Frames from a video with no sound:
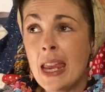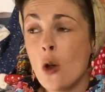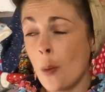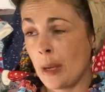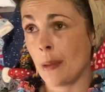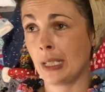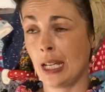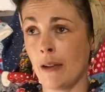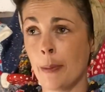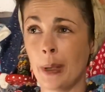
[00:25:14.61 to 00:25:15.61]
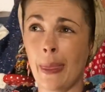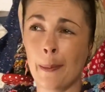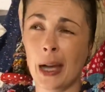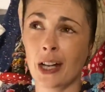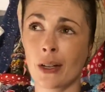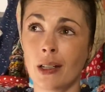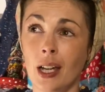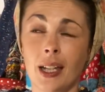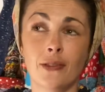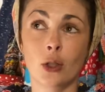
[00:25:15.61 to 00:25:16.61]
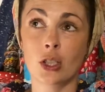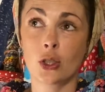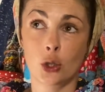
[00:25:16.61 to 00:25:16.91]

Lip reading: not be able to hear it, but in the background, I've got